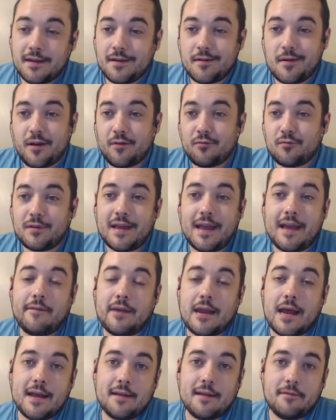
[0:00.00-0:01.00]
I don't really
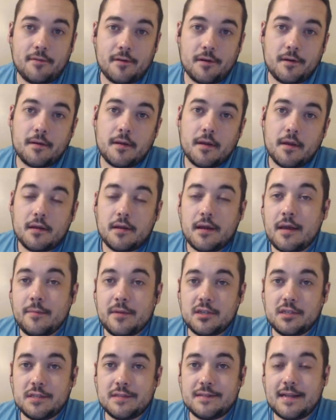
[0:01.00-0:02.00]
have an eye for
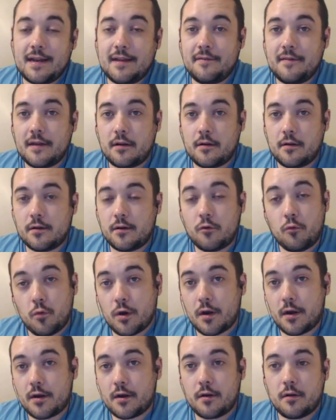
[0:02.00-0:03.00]
images that I think are going to
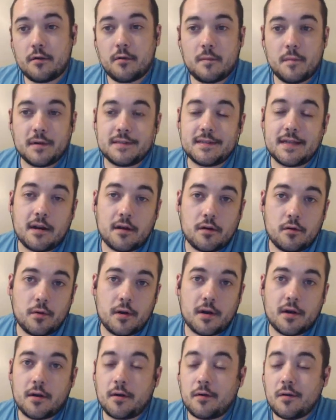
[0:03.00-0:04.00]
work or what's not going to work.